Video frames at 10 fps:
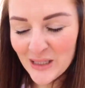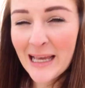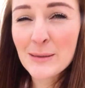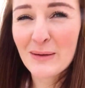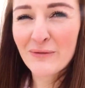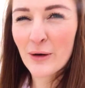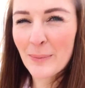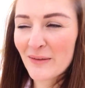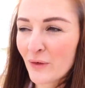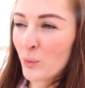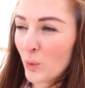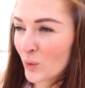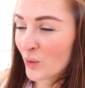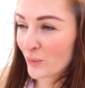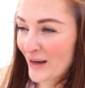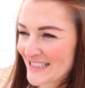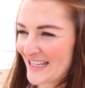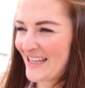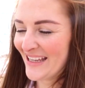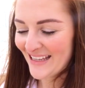So he's been for a bit of a walk
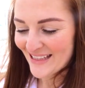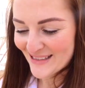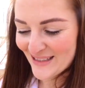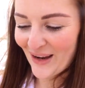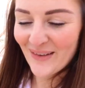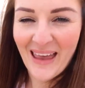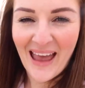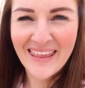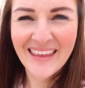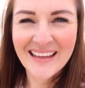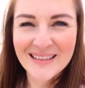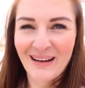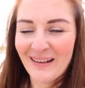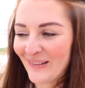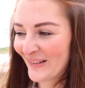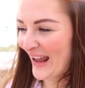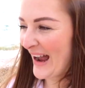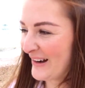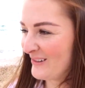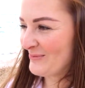already, so yeah, I think he's quite worn
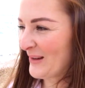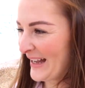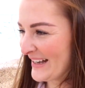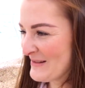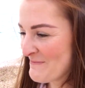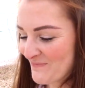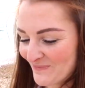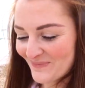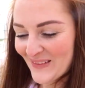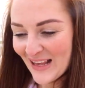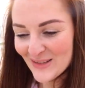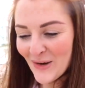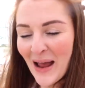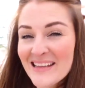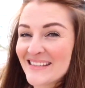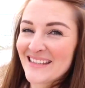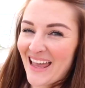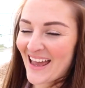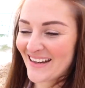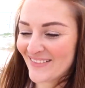out, but he's not as
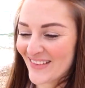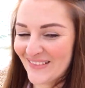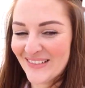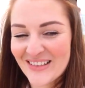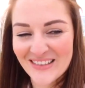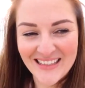scared of the water